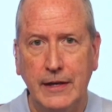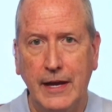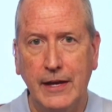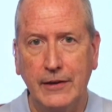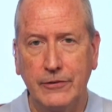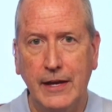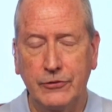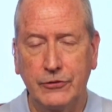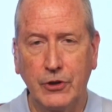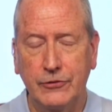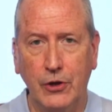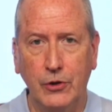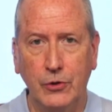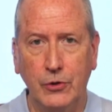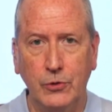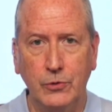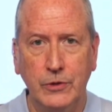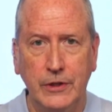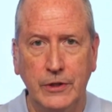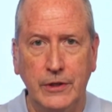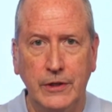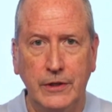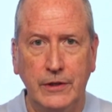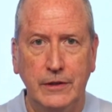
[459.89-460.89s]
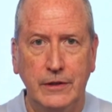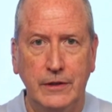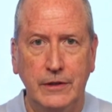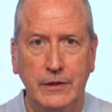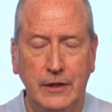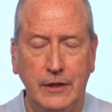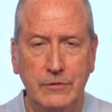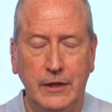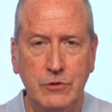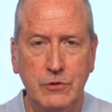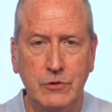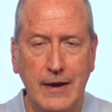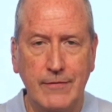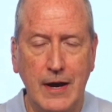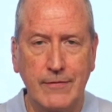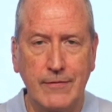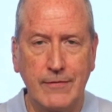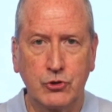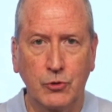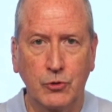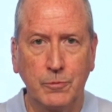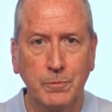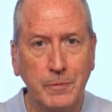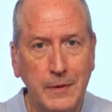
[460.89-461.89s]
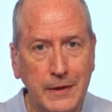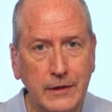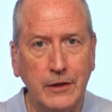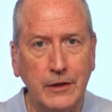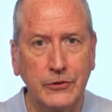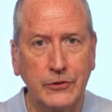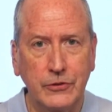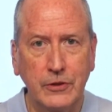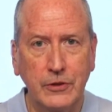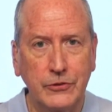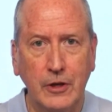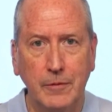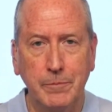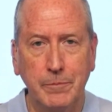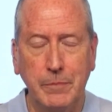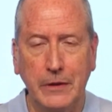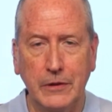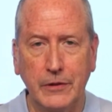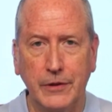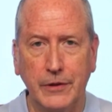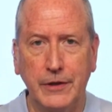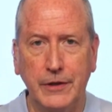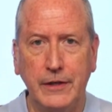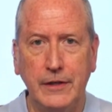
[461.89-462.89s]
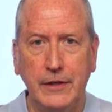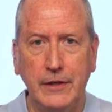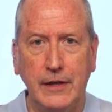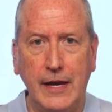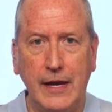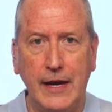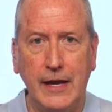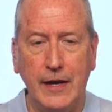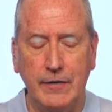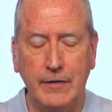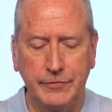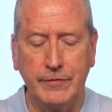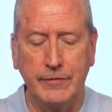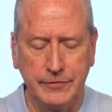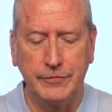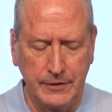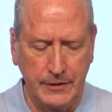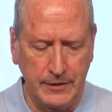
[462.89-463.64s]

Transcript: And so you have a tremendous ability to have,